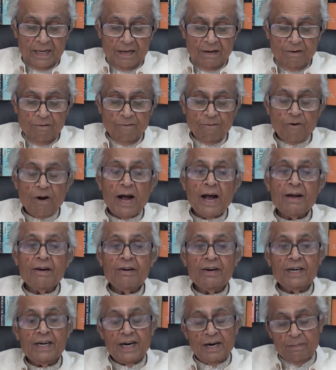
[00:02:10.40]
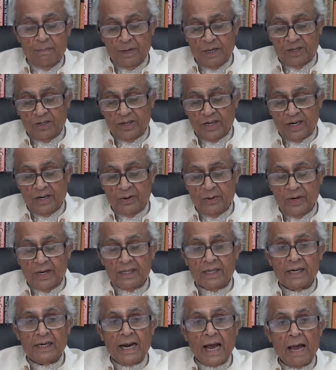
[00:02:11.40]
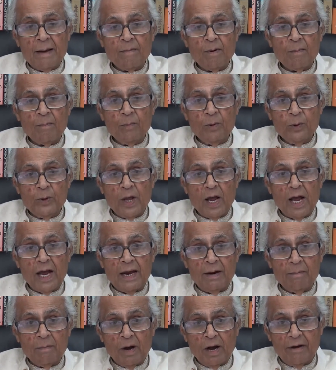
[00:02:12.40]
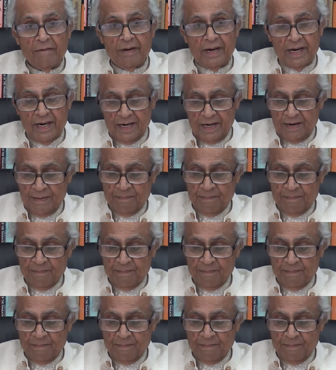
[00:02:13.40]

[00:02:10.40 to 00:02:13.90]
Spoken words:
500 BC, during the time of Buddha and Mahavir,